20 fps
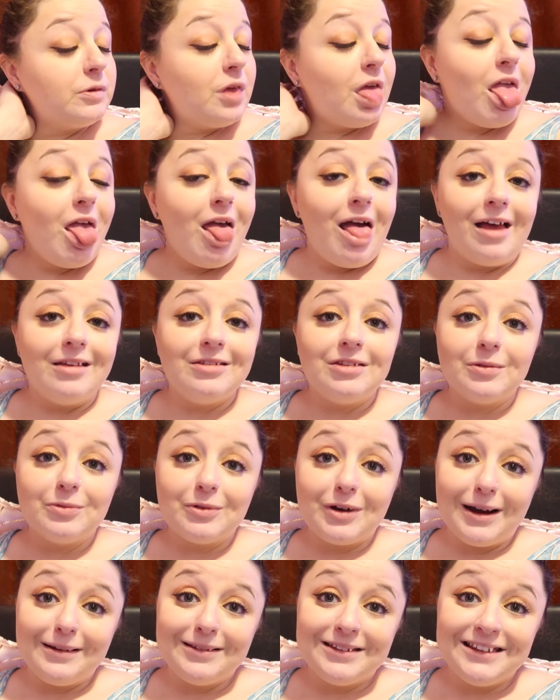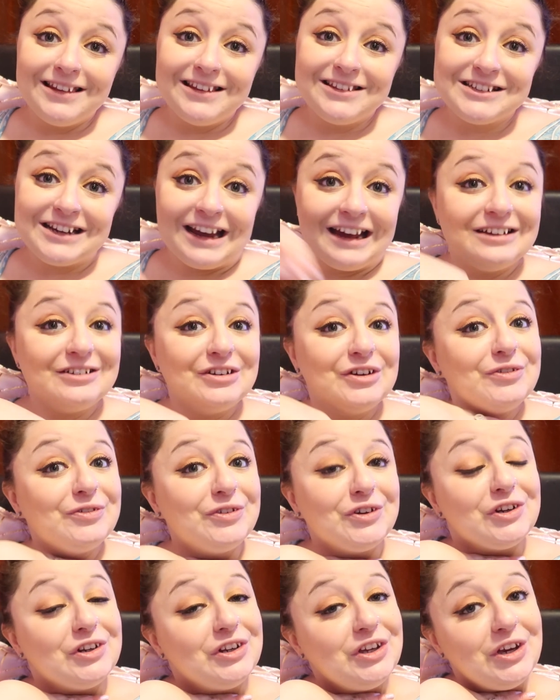Yeah, subscribe to this channel if
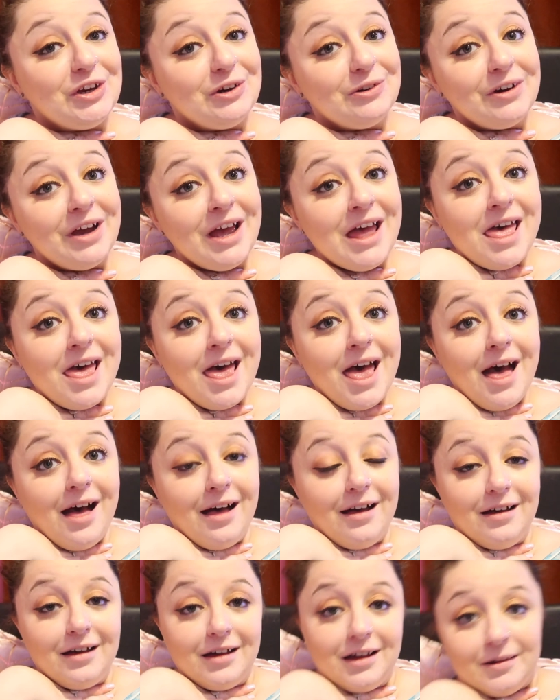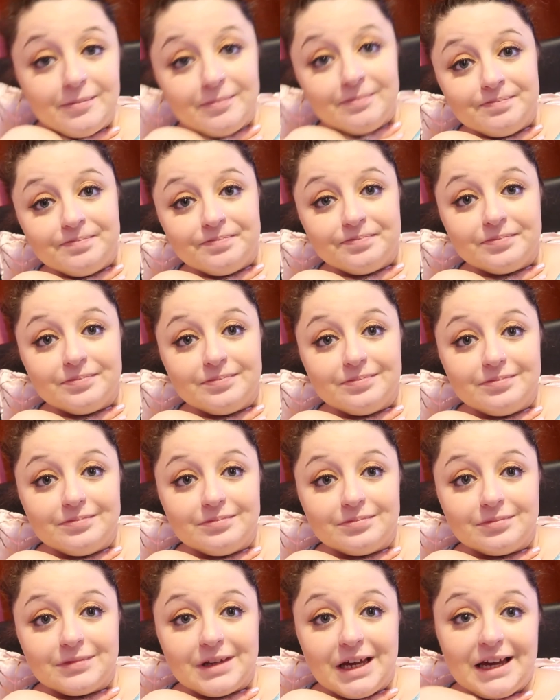you're new, and
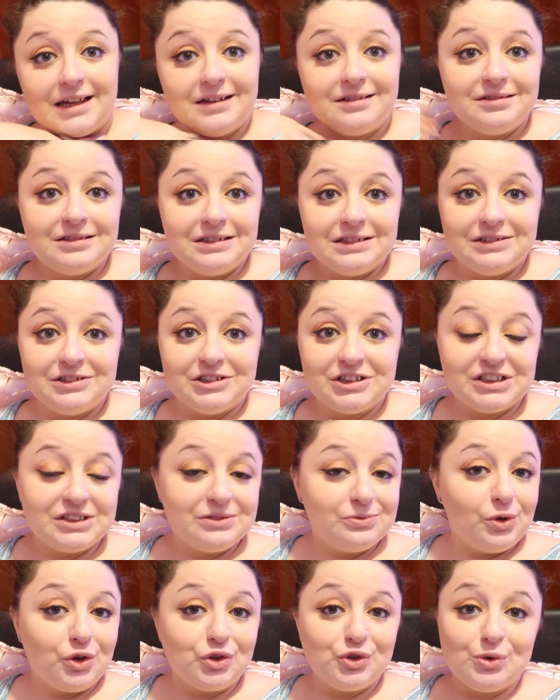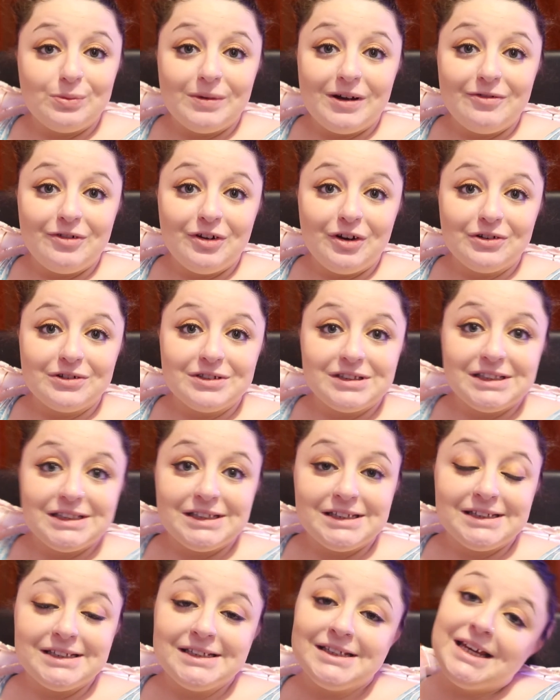just watch all my vlogs.
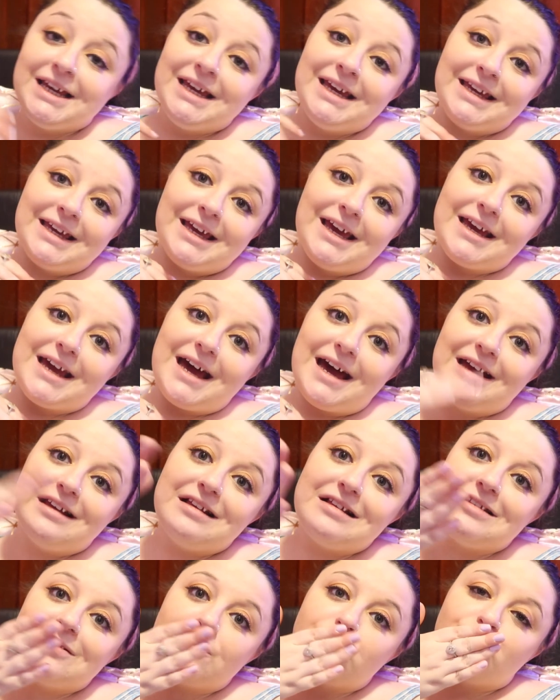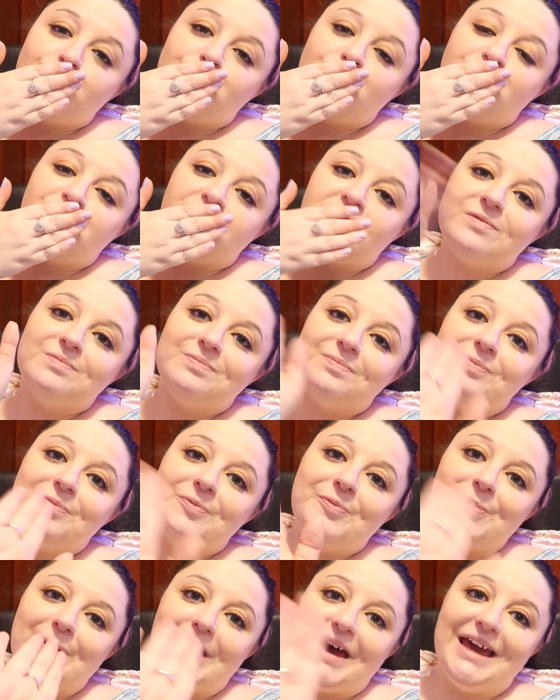Okay, guys,
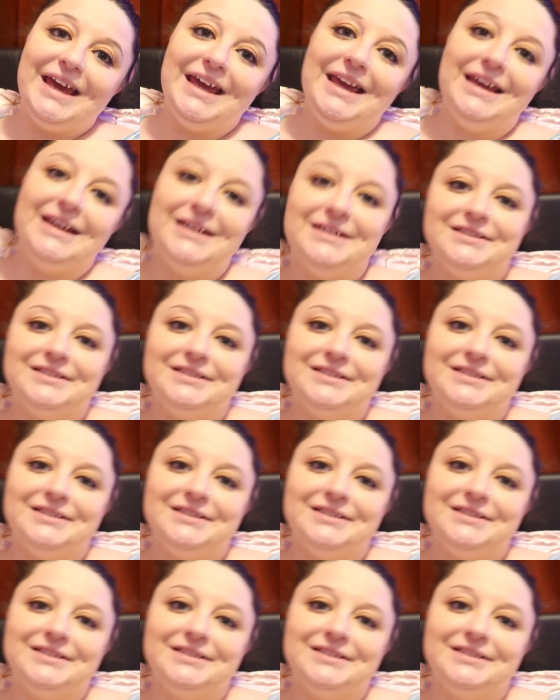bye.